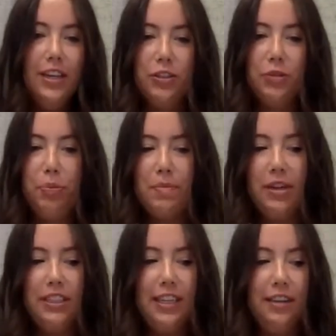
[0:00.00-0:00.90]
So pretty
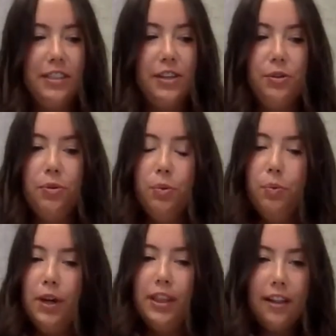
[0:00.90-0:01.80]
much it tells you
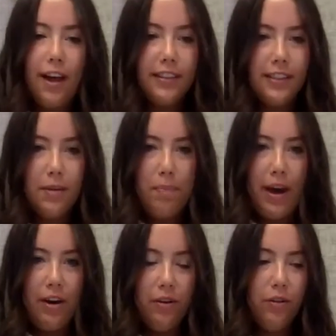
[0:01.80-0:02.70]
what the class is
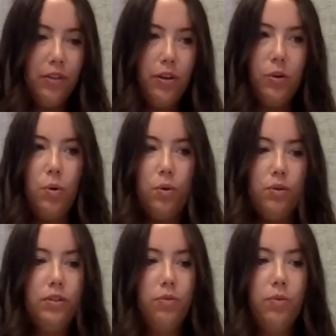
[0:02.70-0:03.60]
about, the
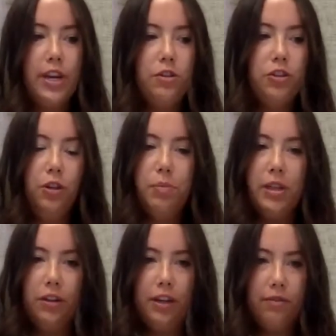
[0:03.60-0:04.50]
goals of what you should be
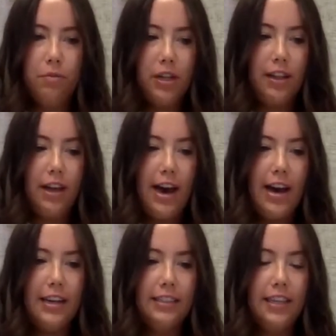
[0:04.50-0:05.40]
learning from the
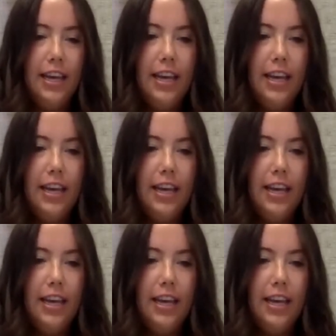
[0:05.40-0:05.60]
class.